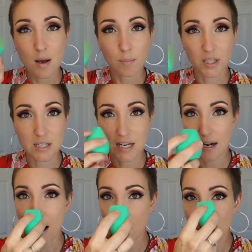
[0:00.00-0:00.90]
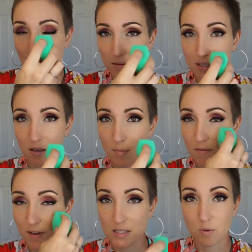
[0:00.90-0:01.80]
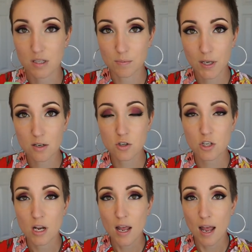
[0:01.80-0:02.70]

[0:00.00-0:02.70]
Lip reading: blending it out, pouncing on my face with the sponge,